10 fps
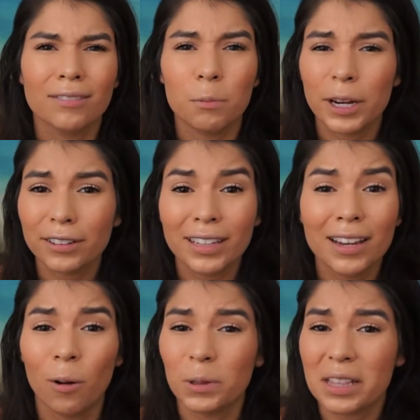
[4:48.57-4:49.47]

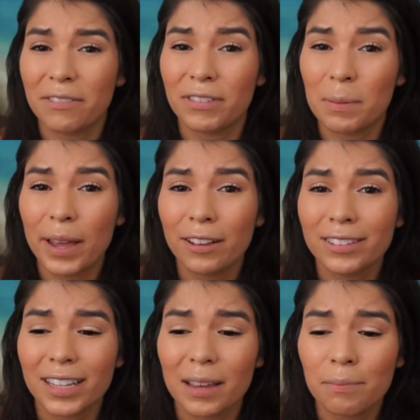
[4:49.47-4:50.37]
Weirdly, only the
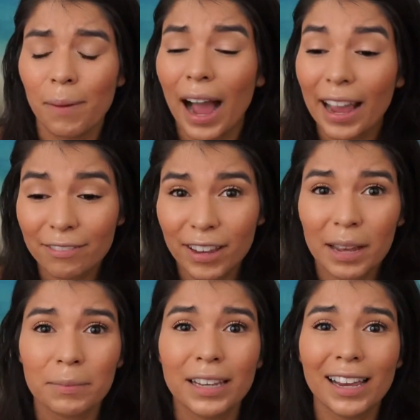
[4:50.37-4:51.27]
females in my
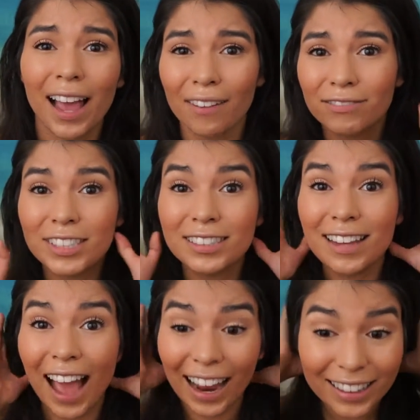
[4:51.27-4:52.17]
family have
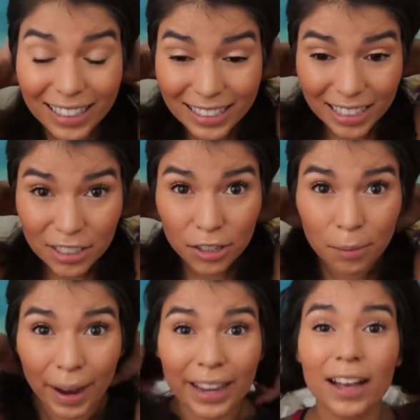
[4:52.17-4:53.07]
had this issue.
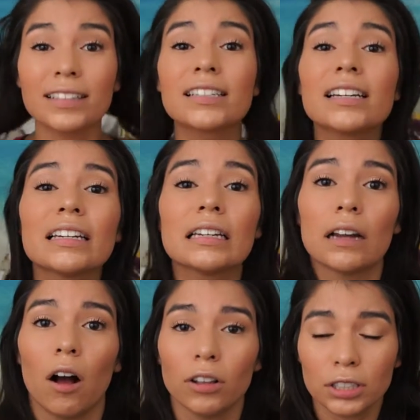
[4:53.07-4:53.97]
My cousin
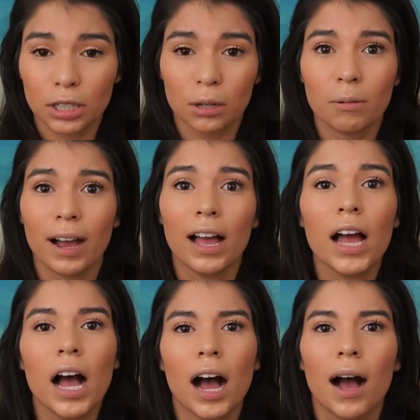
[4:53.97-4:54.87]
also
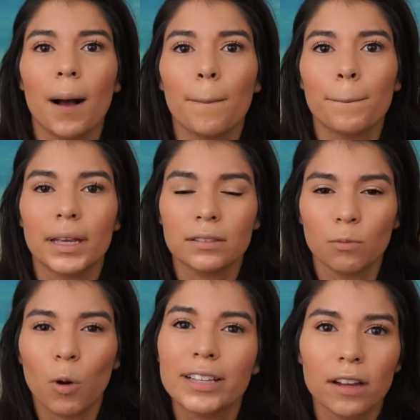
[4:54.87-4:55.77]

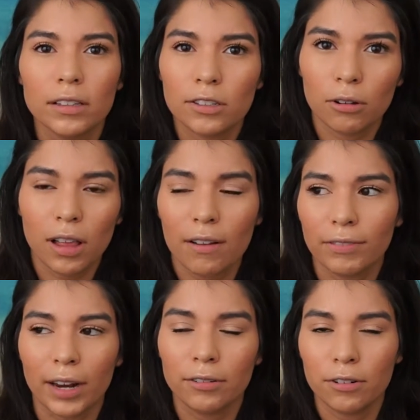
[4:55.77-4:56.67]
was on Zoloft.
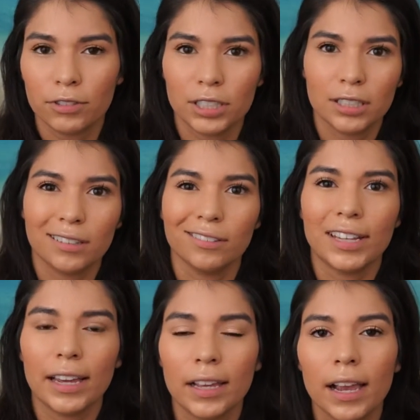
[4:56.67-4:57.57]
I don't know if she's still
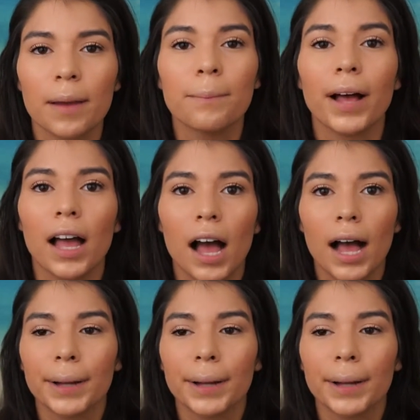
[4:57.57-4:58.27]
taking it, but